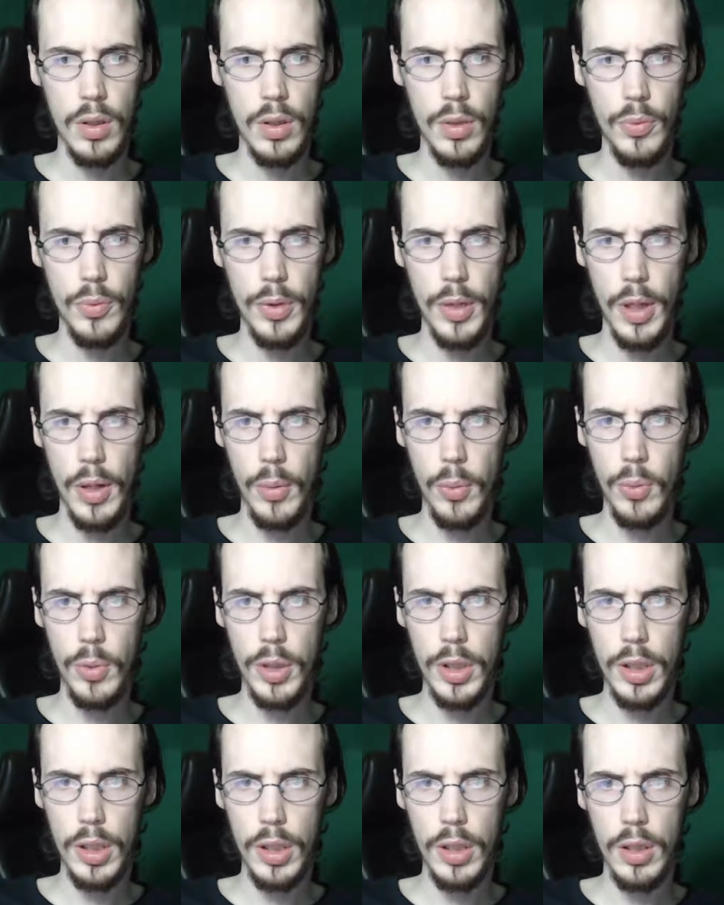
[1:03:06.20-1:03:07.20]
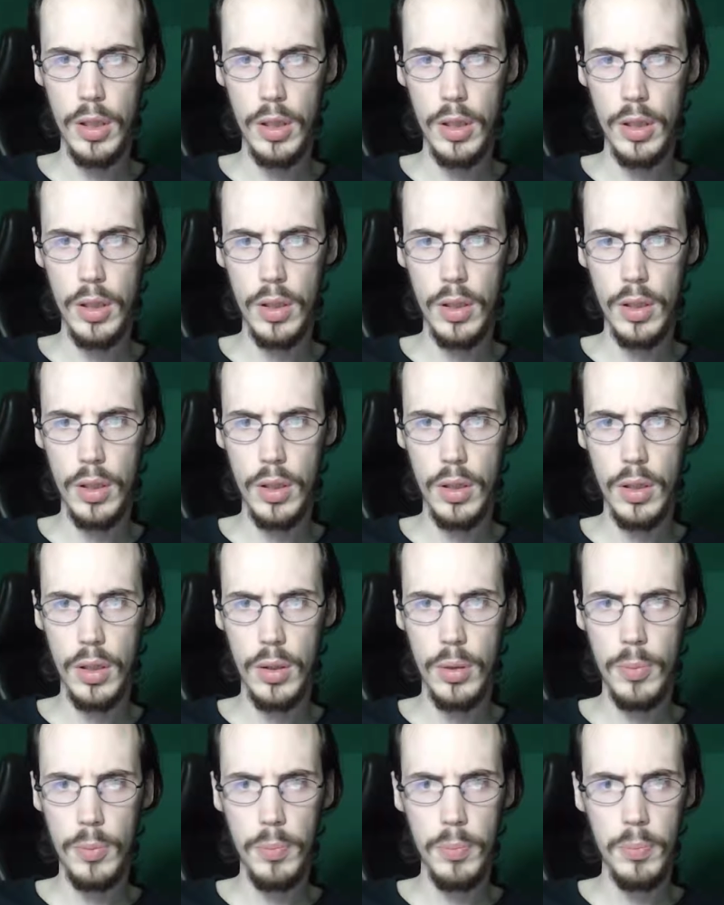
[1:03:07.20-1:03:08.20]
We got Rickert and
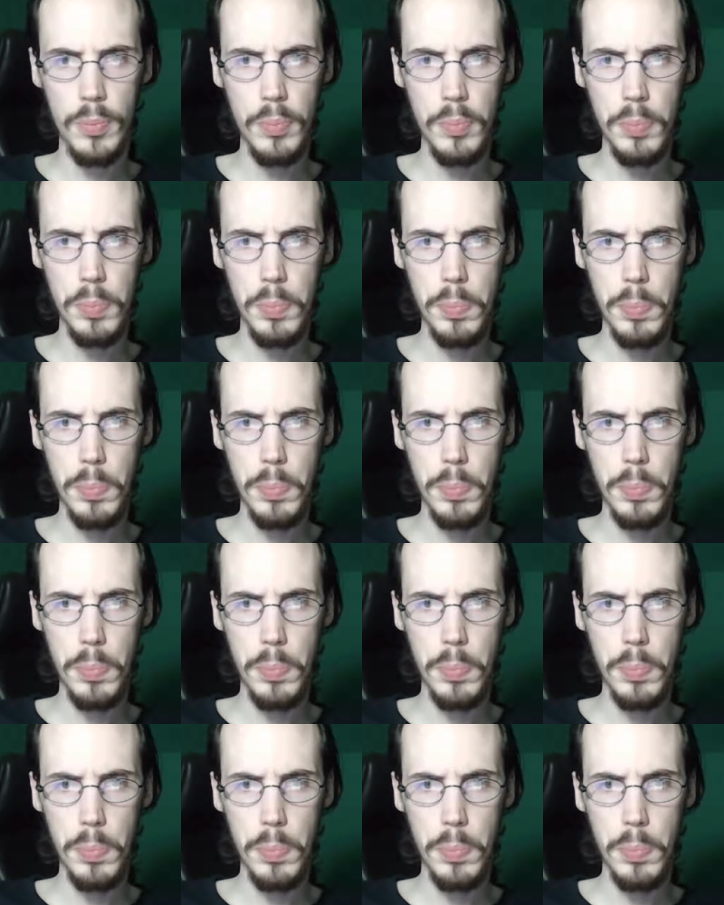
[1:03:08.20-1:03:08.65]
I'm